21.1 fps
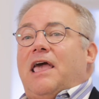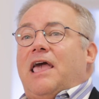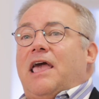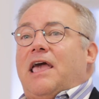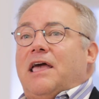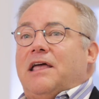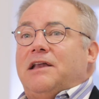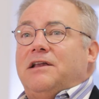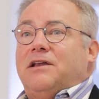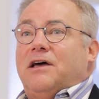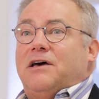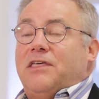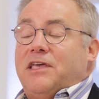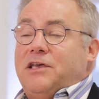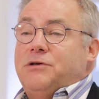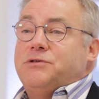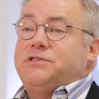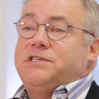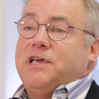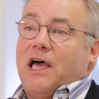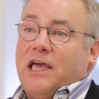And uh, they
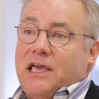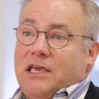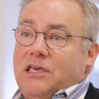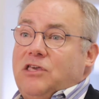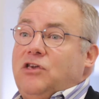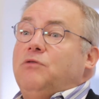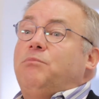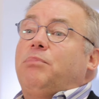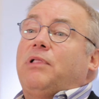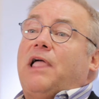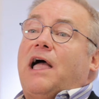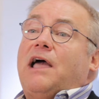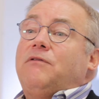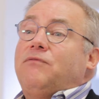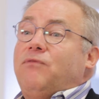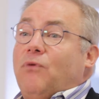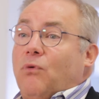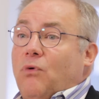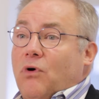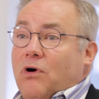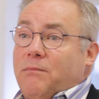use the IQ
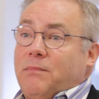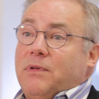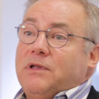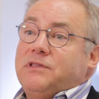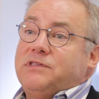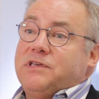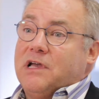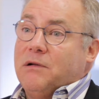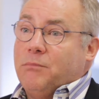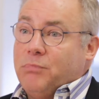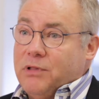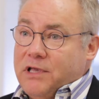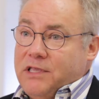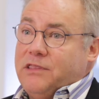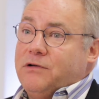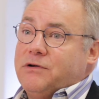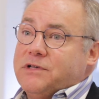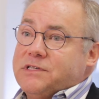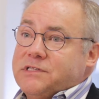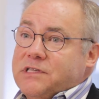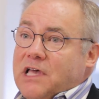platform to complete
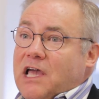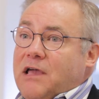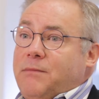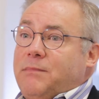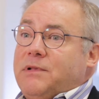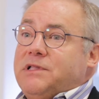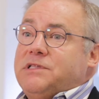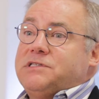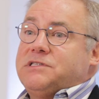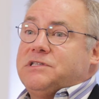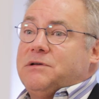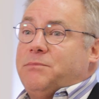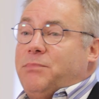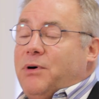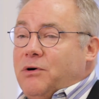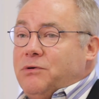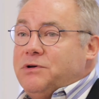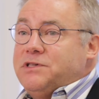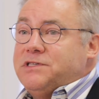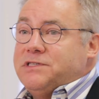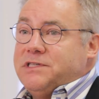their assignments, to
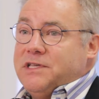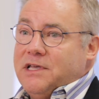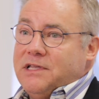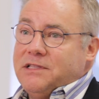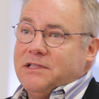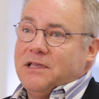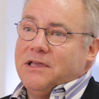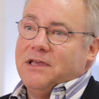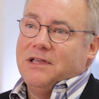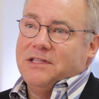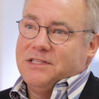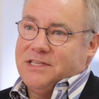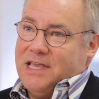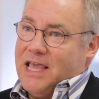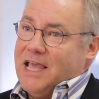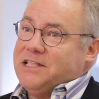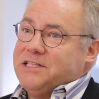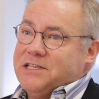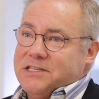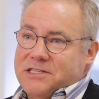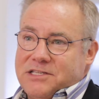post it, to
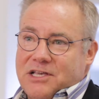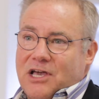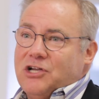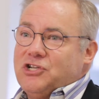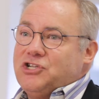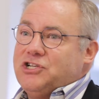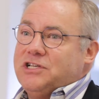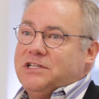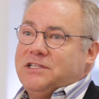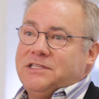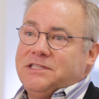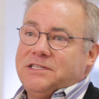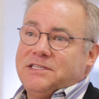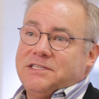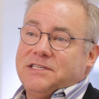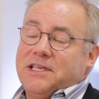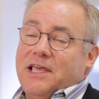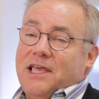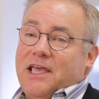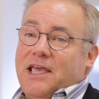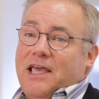add discussions.